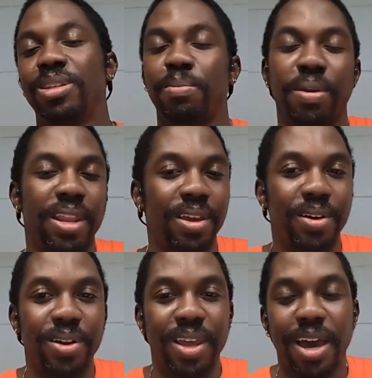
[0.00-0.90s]
depending
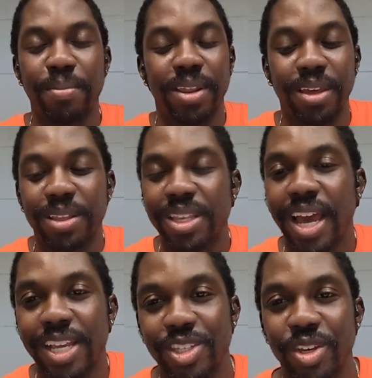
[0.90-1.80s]
on how many
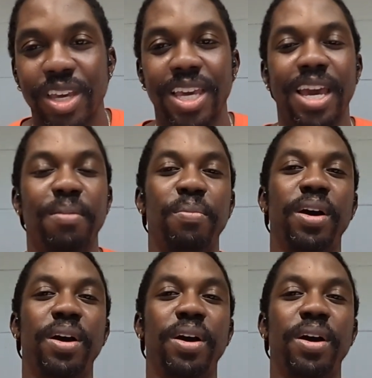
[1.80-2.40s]
nights you can get.